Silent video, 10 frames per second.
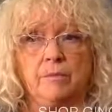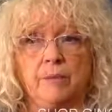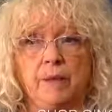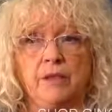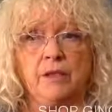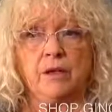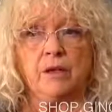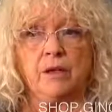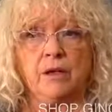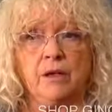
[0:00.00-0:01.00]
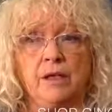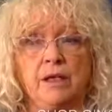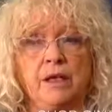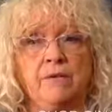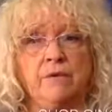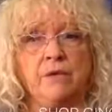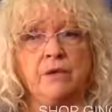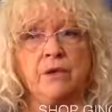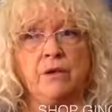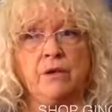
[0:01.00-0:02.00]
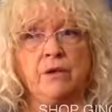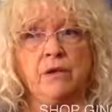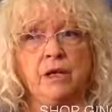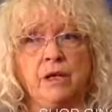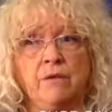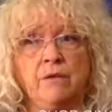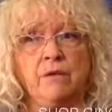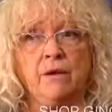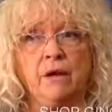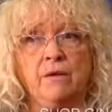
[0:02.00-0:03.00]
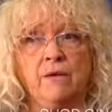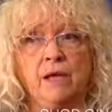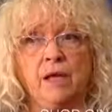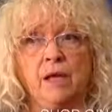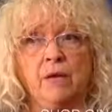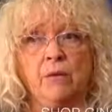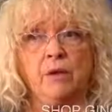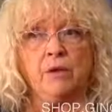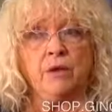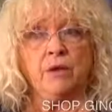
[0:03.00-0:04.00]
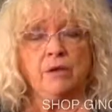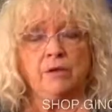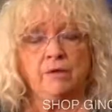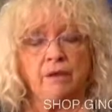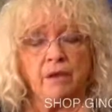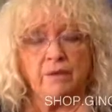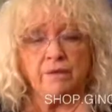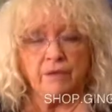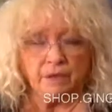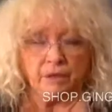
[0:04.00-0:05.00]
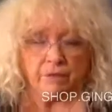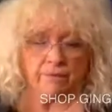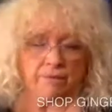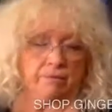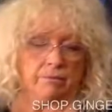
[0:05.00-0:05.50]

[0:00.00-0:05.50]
based on a, a need for security, for love, when you don't even love yourself?